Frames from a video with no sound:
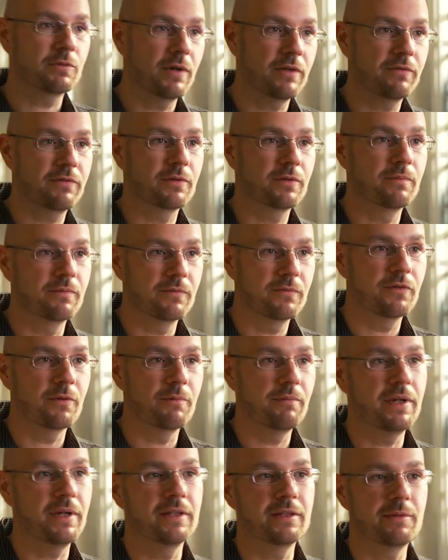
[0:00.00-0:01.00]
went from, from
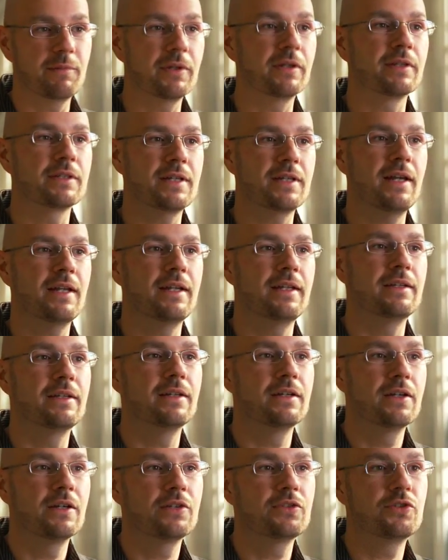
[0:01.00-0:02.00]
being debilitated
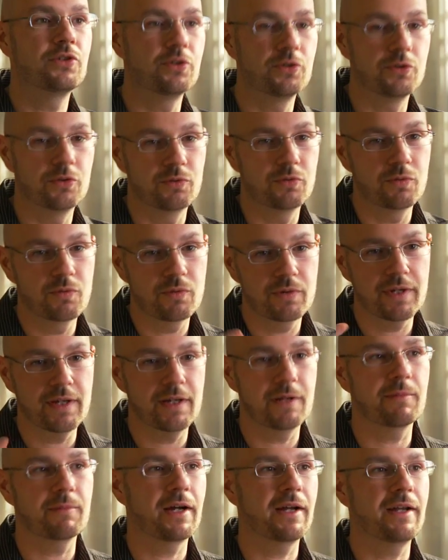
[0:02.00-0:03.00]
to
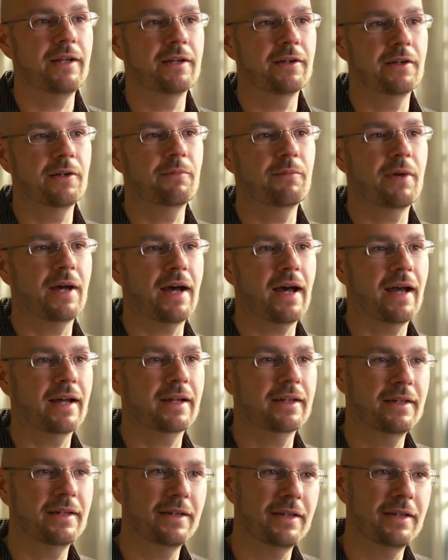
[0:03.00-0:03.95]
getting my hearing back,